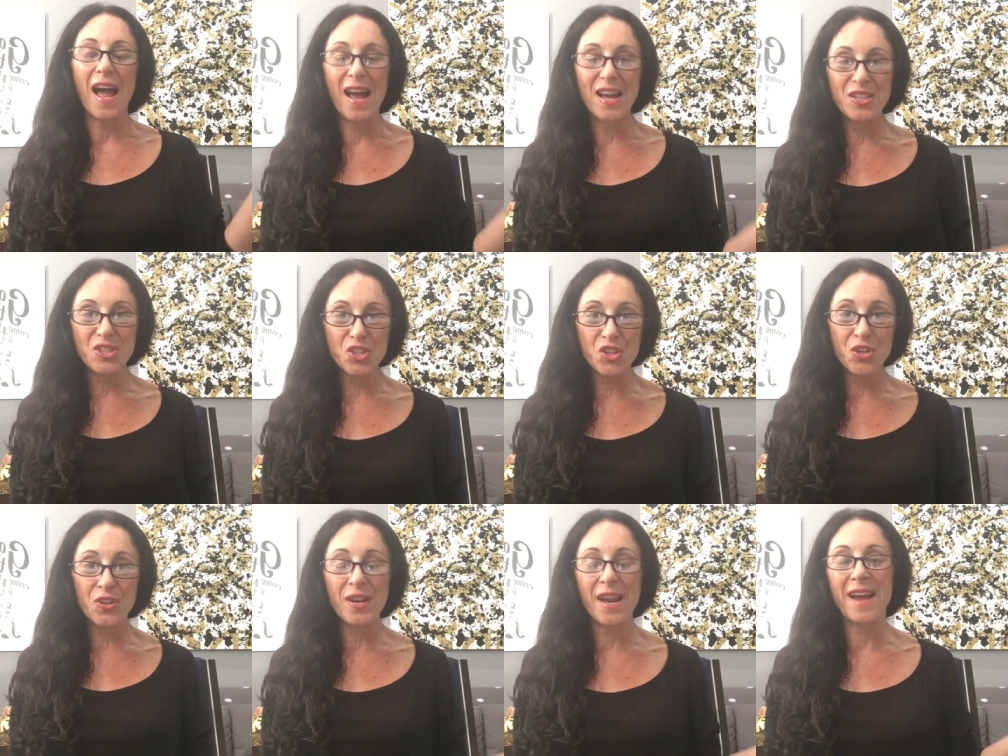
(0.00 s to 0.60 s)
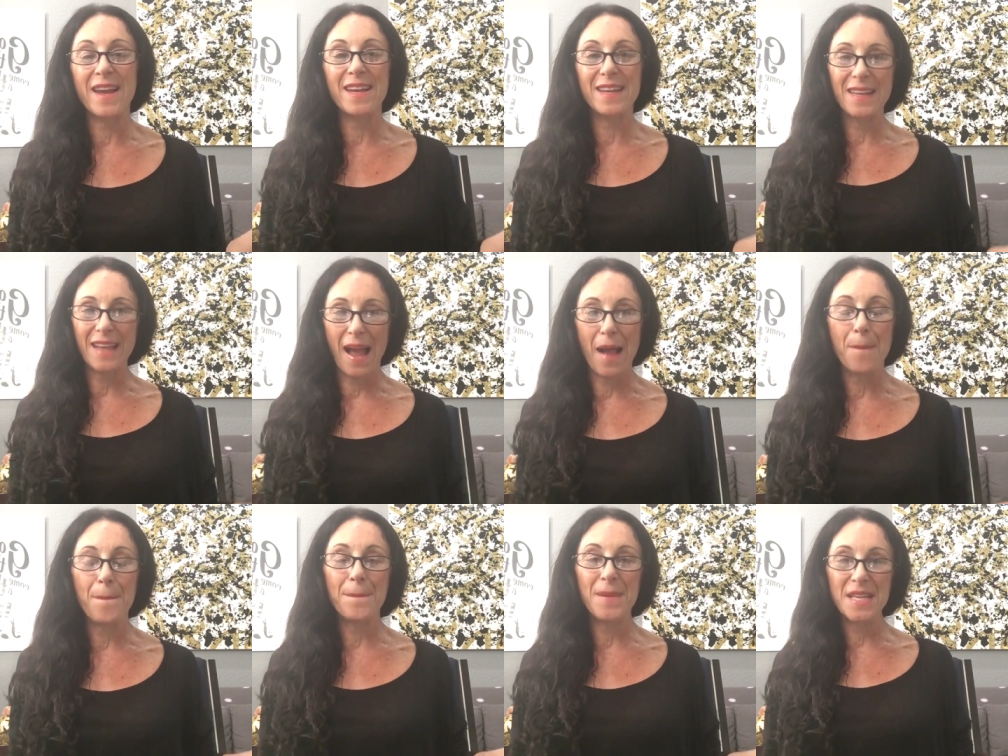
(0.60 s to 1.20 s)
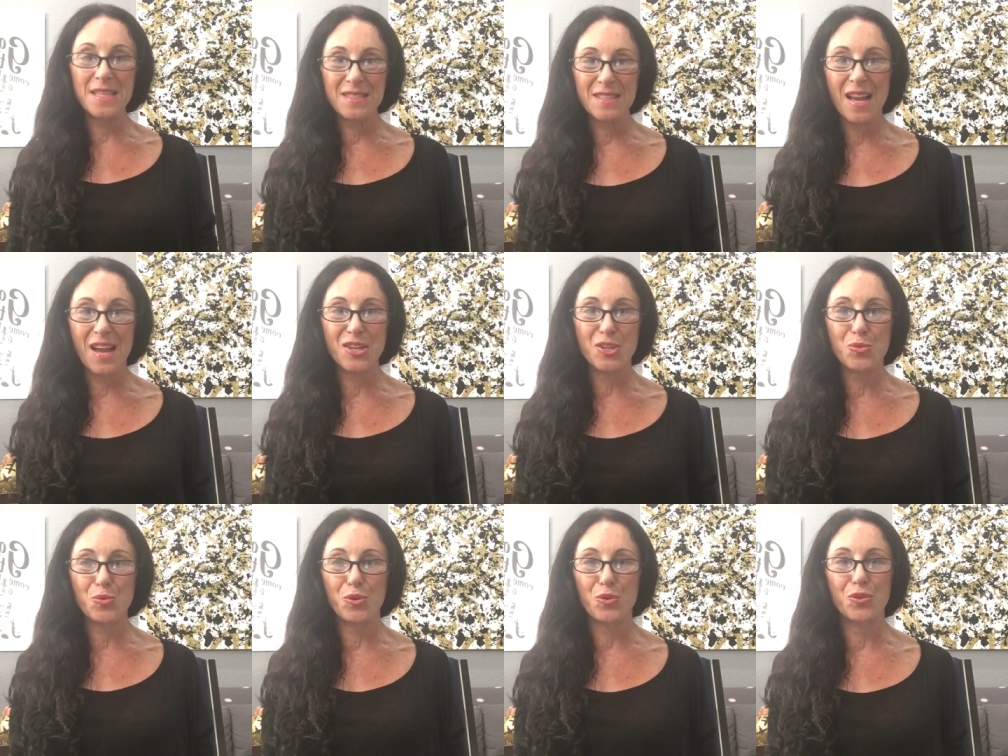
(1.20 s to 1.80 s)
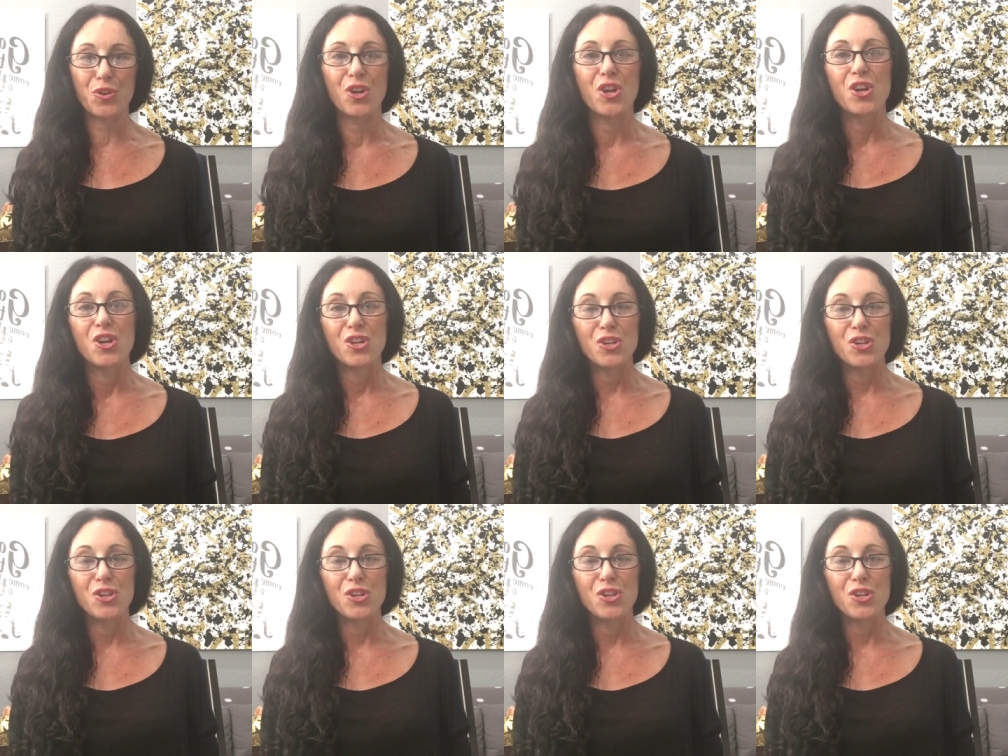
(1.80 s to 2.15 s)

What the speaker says: and your night can be scheduled